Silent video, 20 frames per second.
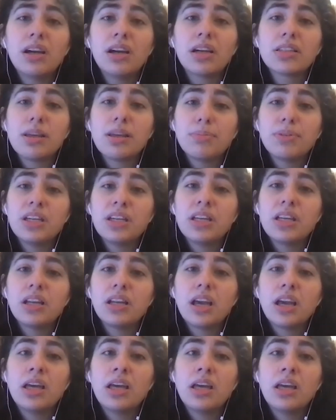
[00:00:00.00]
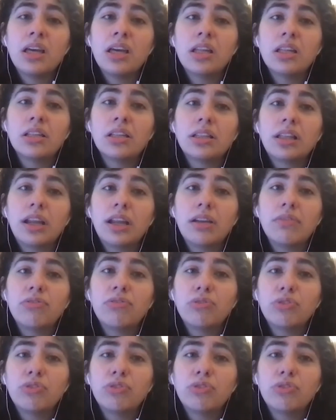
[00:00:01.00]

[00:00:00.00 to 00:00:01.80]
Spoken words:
accept it and let it